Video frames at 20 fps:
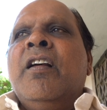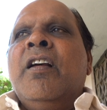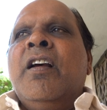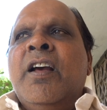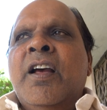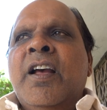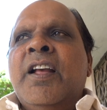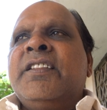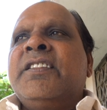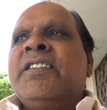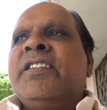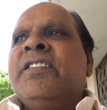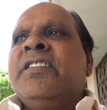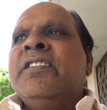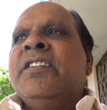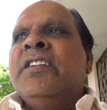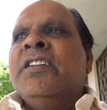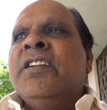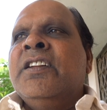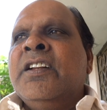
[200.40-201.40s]
earth,
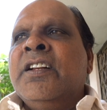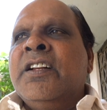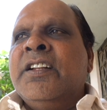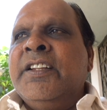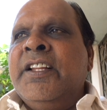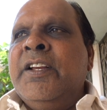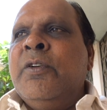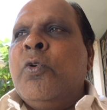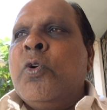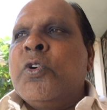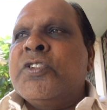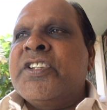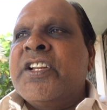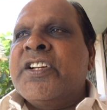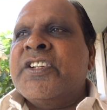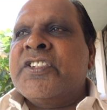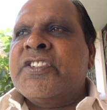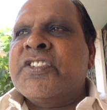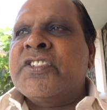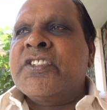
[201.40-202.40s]
the
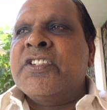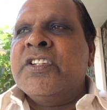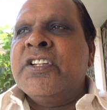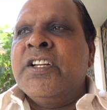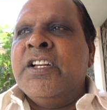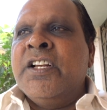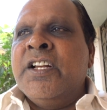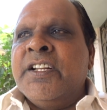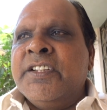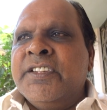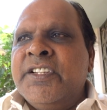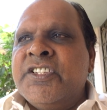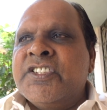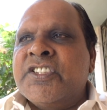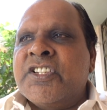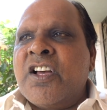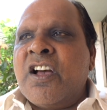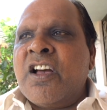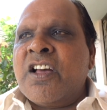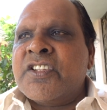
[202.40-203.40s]
oceans, the
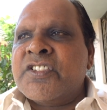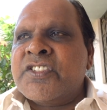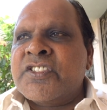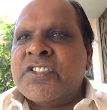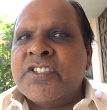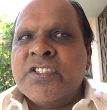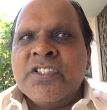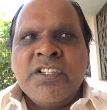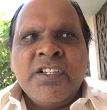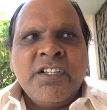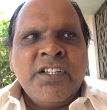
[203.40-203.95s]
stars,